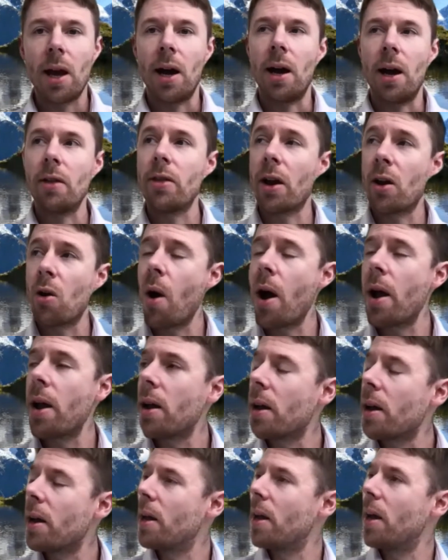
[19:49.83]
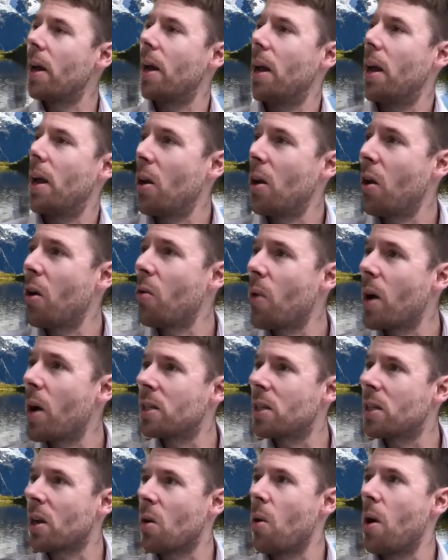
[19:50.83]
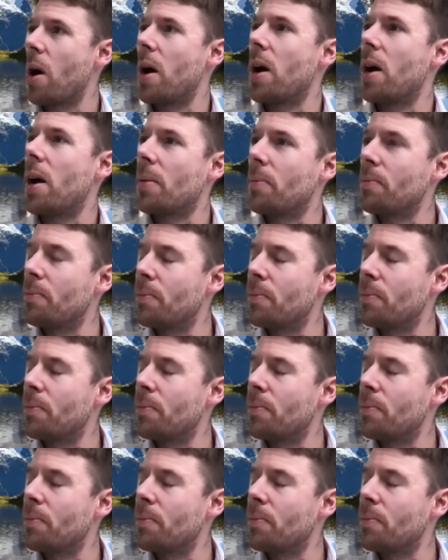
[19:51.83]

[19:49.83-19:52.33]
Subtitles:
They're quite in a lot of ways, they're quite